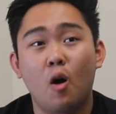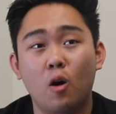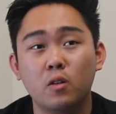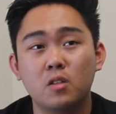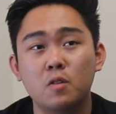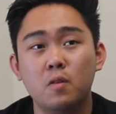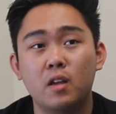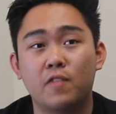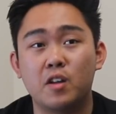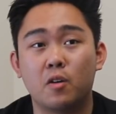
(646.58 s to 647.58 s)
Also,
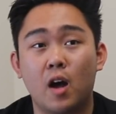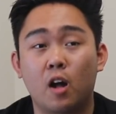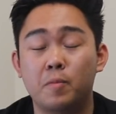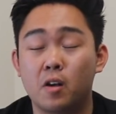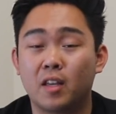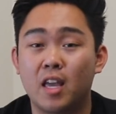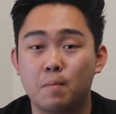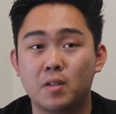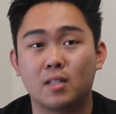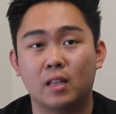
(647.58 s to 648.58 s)
if I know I'll be on
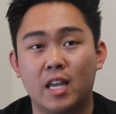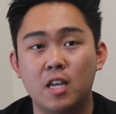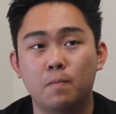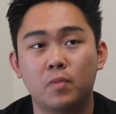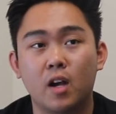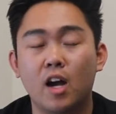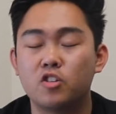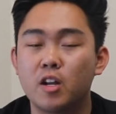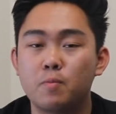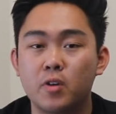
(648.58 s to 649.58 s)
campus late, I
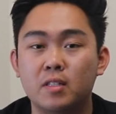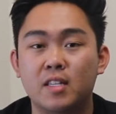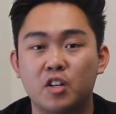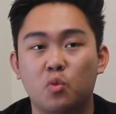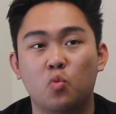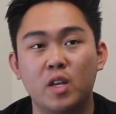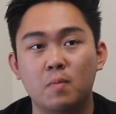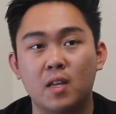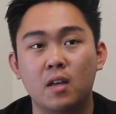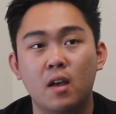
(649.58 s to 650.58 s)
try to bring dinner with
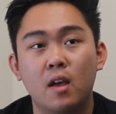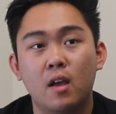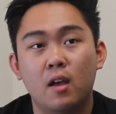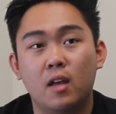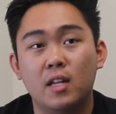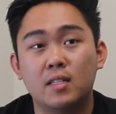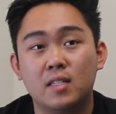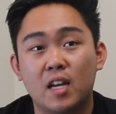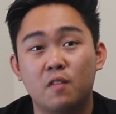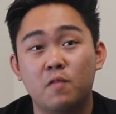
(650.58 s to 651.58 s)
me
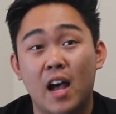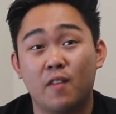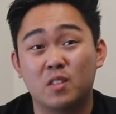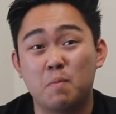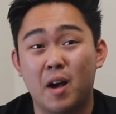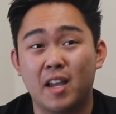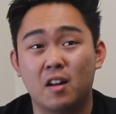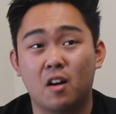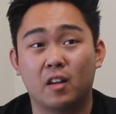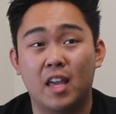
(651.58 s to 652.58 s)
instead of having to buy
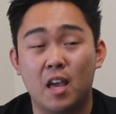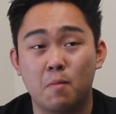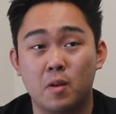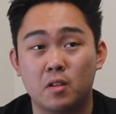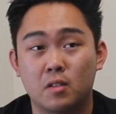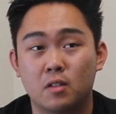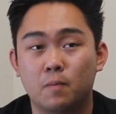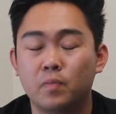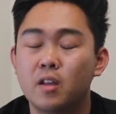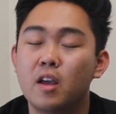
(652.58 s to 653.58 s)
it on campus.
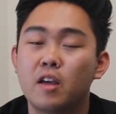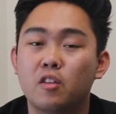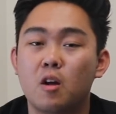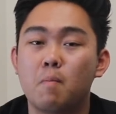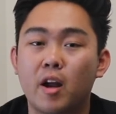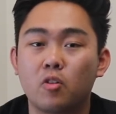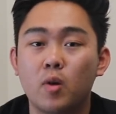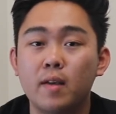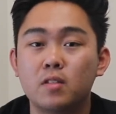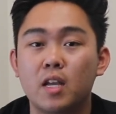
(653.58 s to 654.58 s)
There are
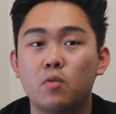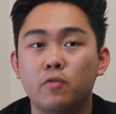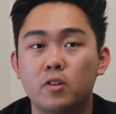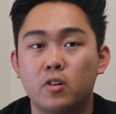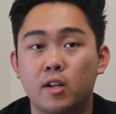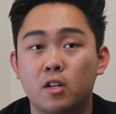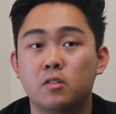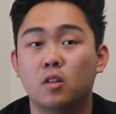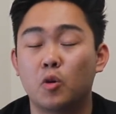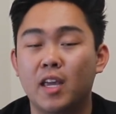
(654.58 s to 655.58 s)
microwaves and
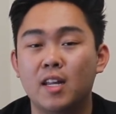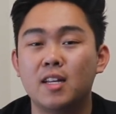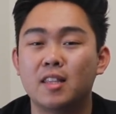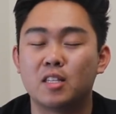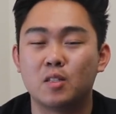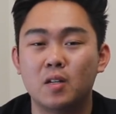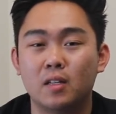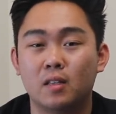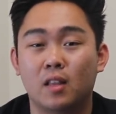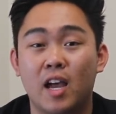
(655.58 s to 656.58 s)
refrigerators located in the
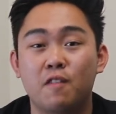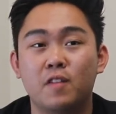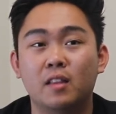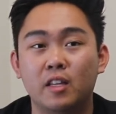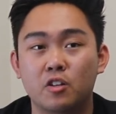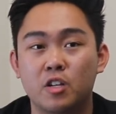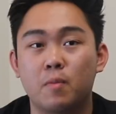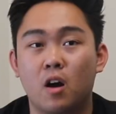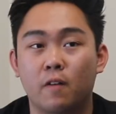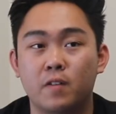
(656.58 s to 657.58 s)
Student Life and
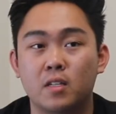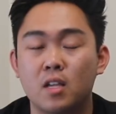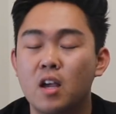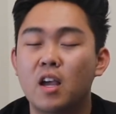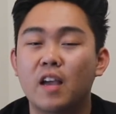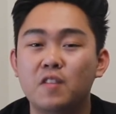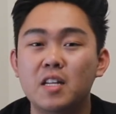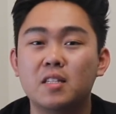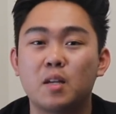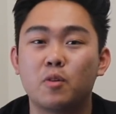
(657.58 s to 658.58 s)
Leadership office if you
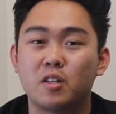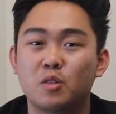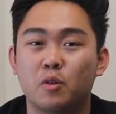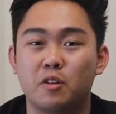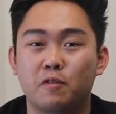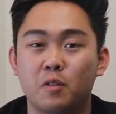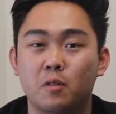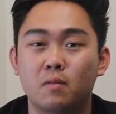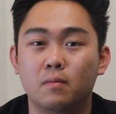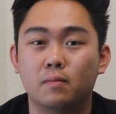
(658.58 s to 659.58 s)
need somewhere to store your
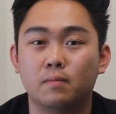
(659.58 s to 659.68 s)
food.